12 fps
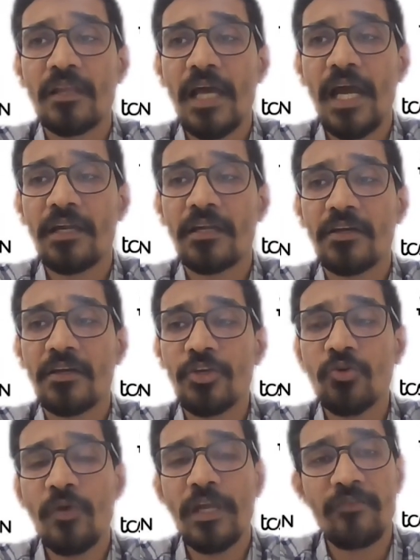that
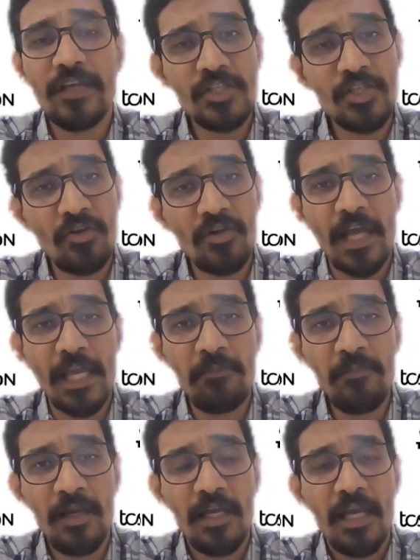you invest your
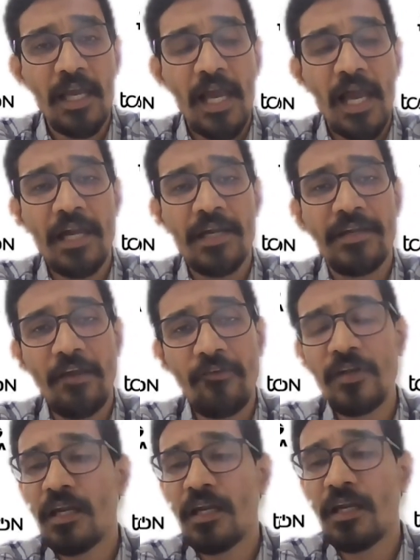time, and
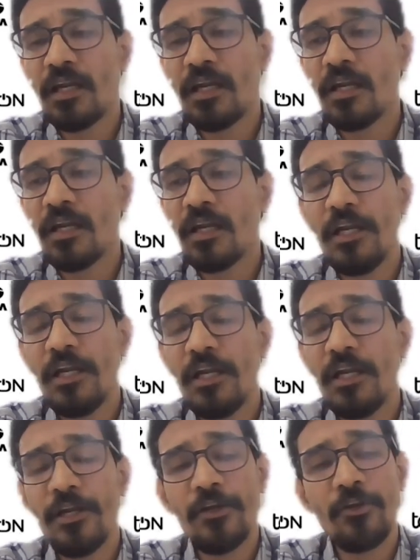definitely it will
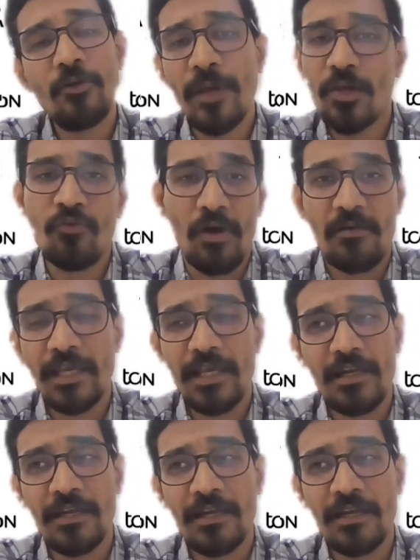pay you off. But
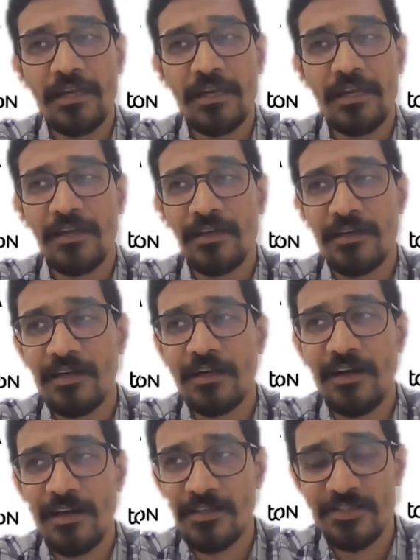
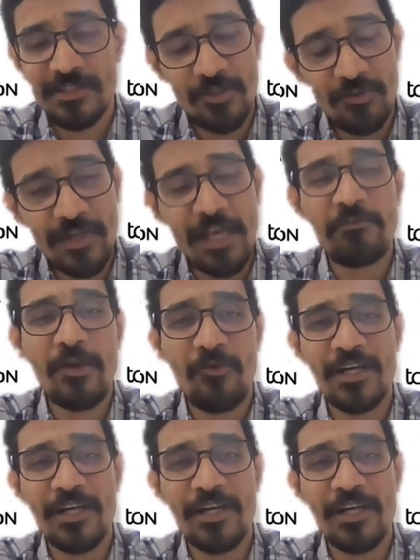you take my